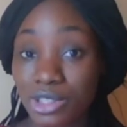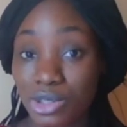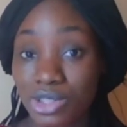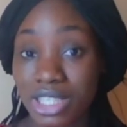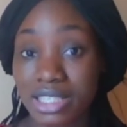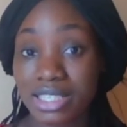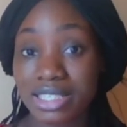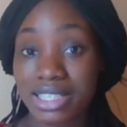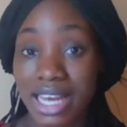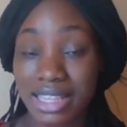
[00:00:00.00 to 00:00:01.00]
children to
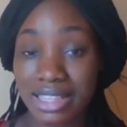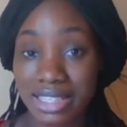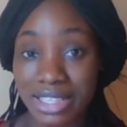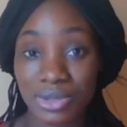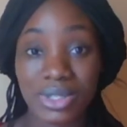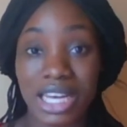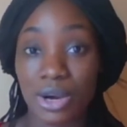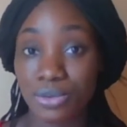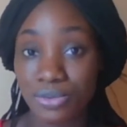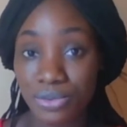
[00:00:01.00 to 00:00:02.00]
decide,
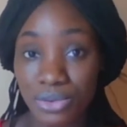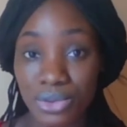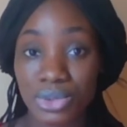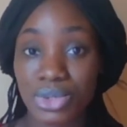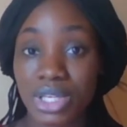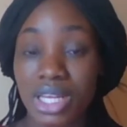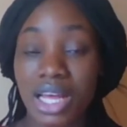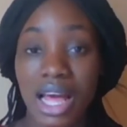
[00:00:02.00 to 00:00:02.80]
their own food